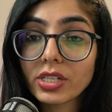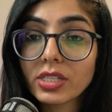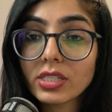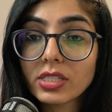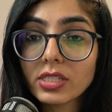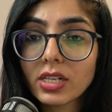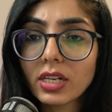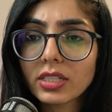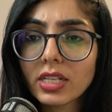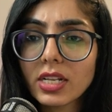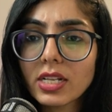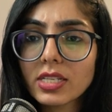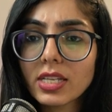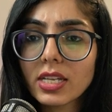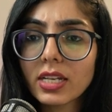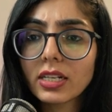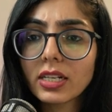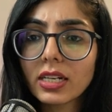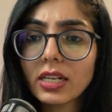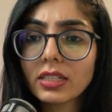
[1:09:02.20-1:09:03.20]
is 13
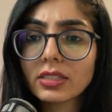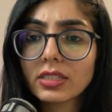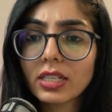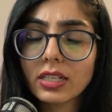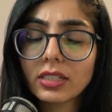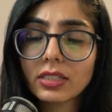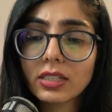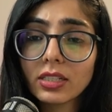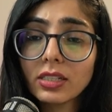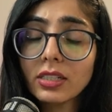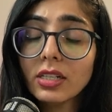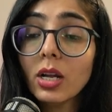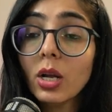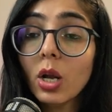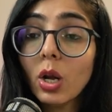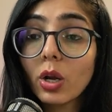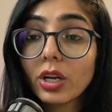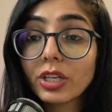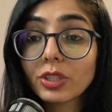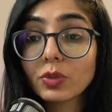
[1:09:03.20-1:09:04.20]
signal,
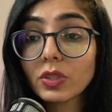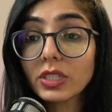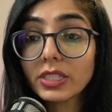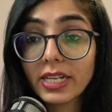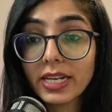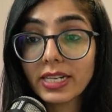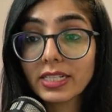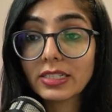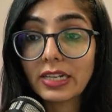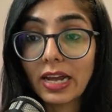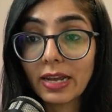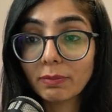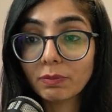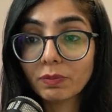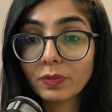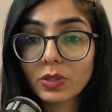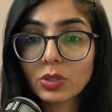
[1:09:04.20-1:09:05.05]
it will take time.